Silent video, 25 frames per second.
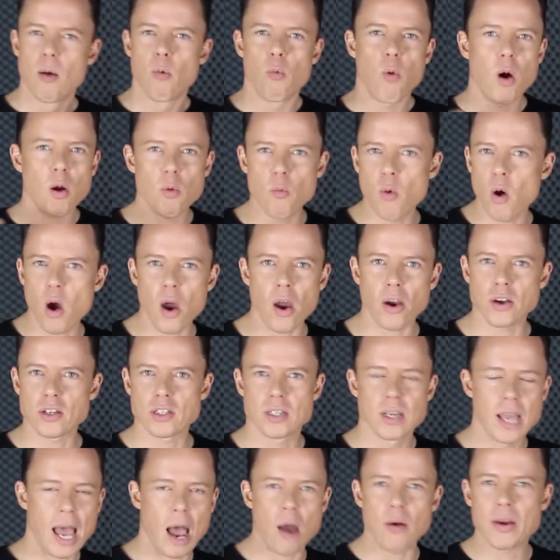What
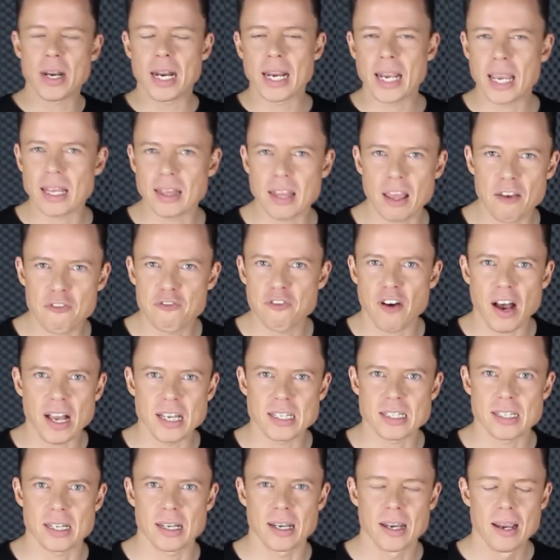works? How can I get there
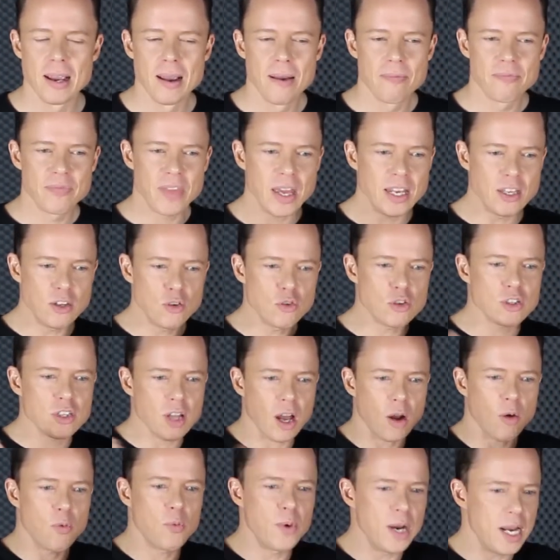faster? Then you
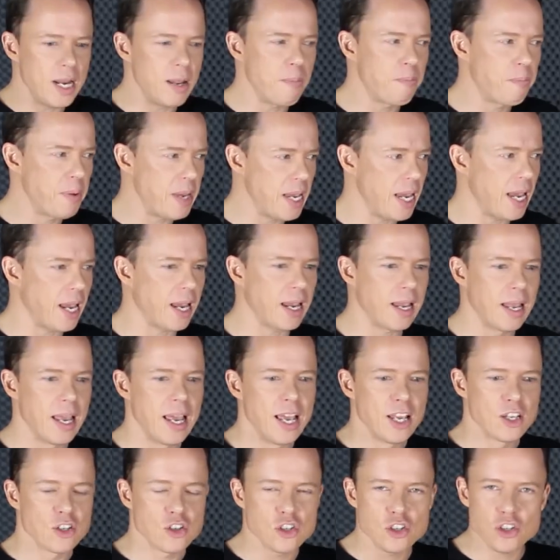start really being
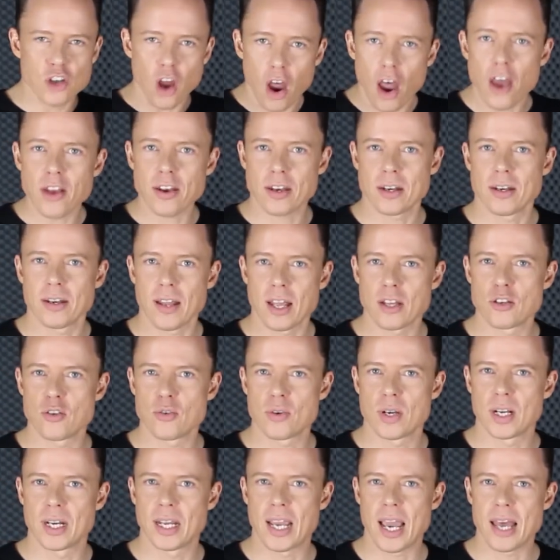certain that
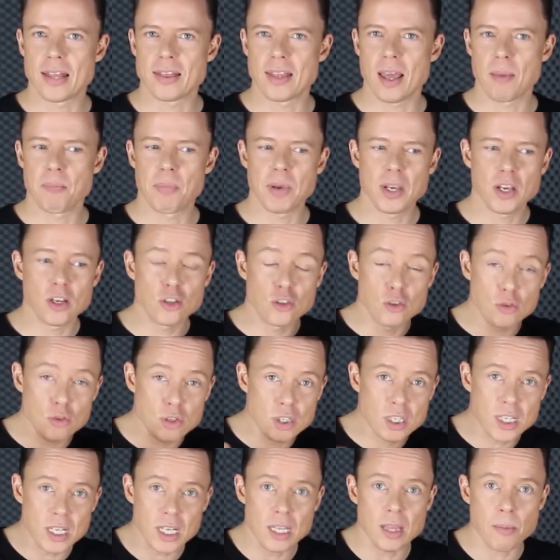you can get there because you
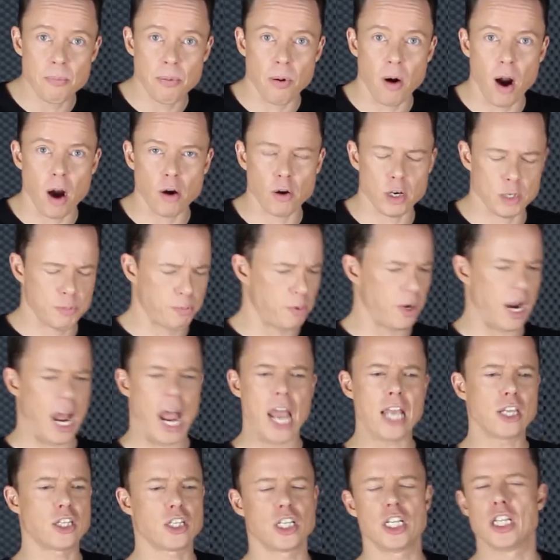see the progress. But
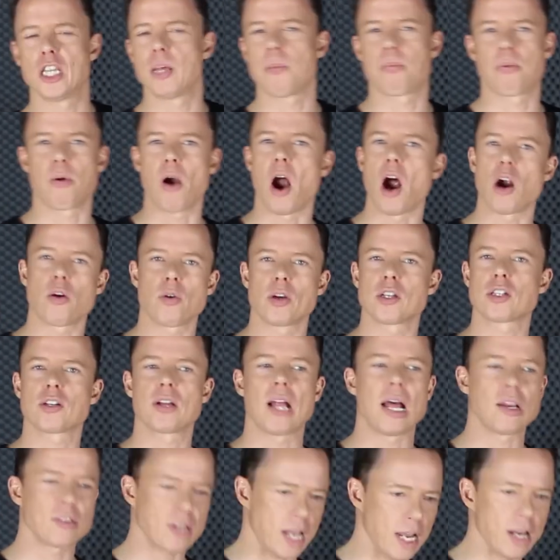I see the progress
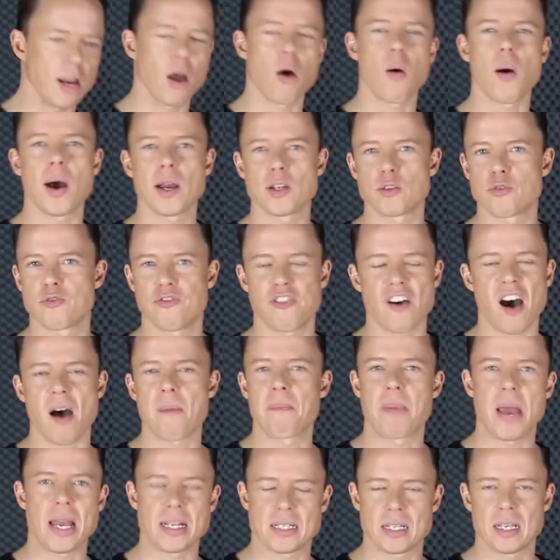because I know I was
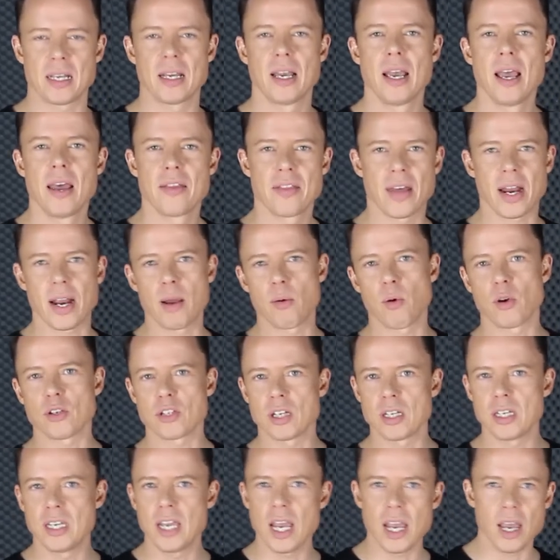far better than I
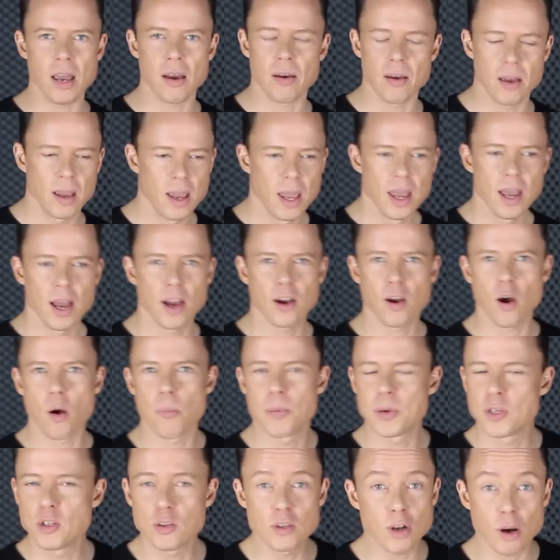was a year
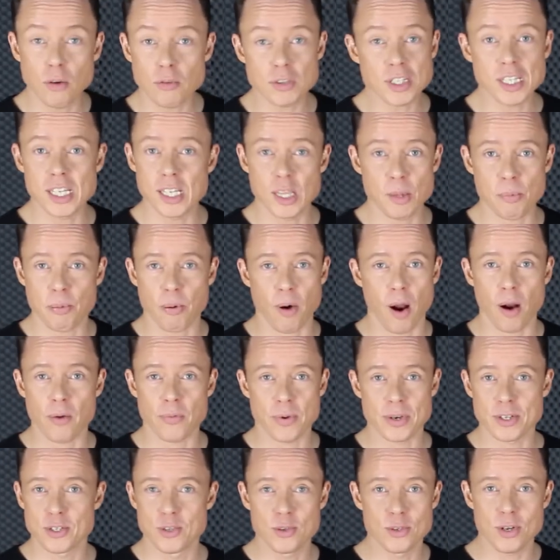ago. But you don't see the
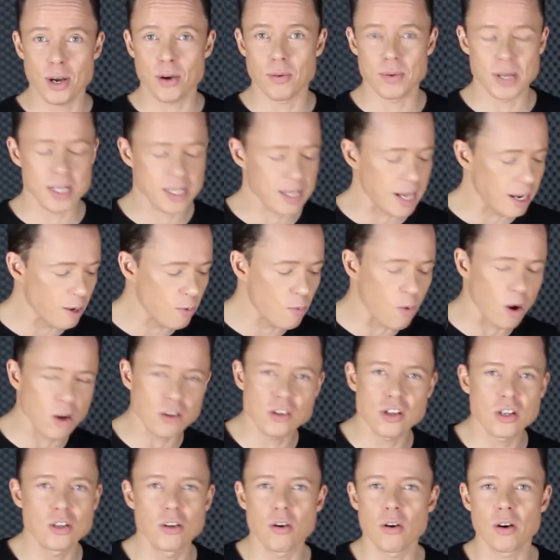progress. You don't. It's like
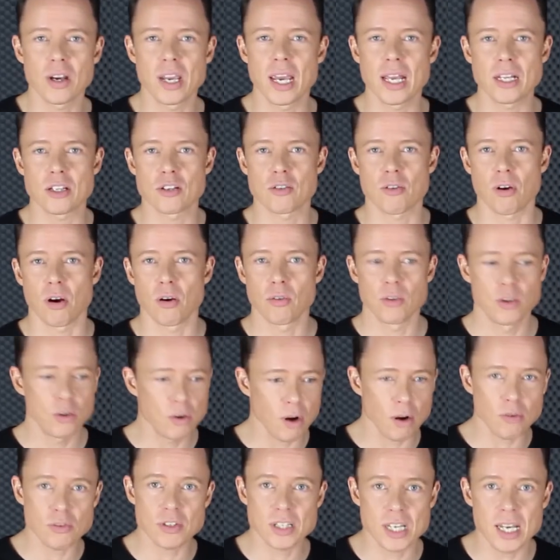watching your kids grow. You
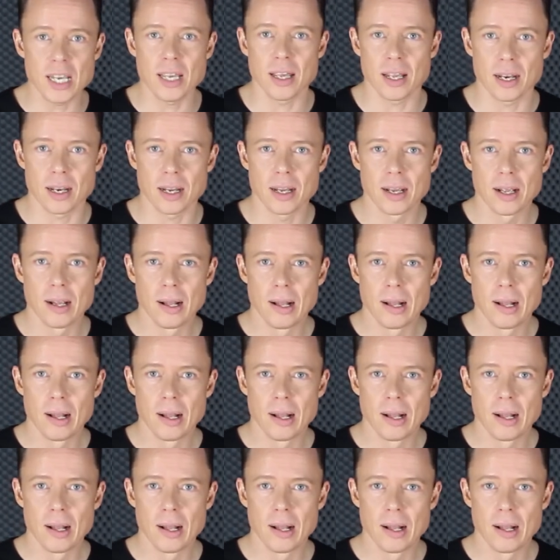don't see it.